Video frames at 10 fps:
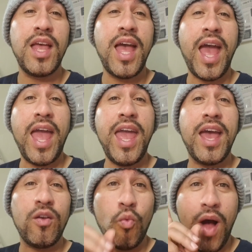
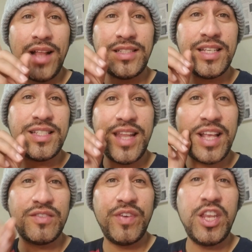and watch this
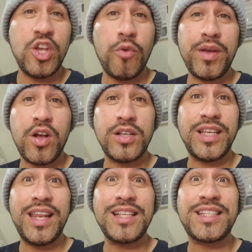next video because
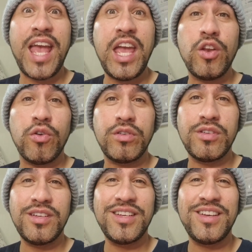it is catered
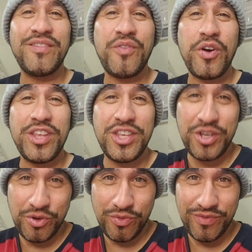for
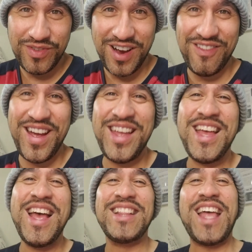you all right
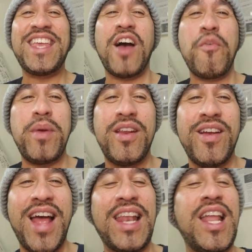thank y'all for being
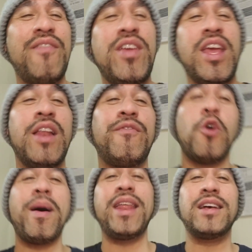here i love you and if
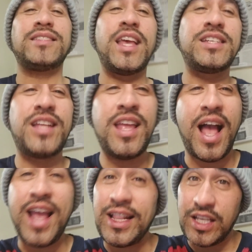nobody else tells you today i
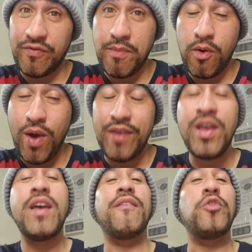got this from my wife
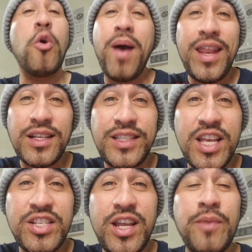if nobody else
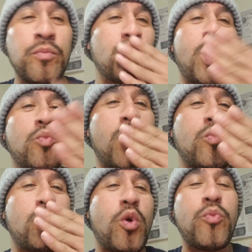tells you today
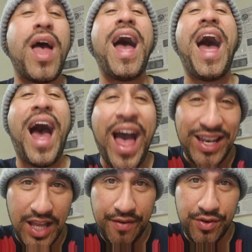mm, i
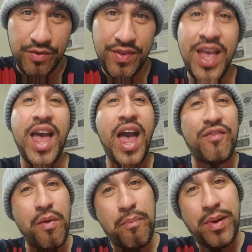love you have
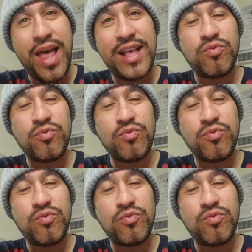a blessed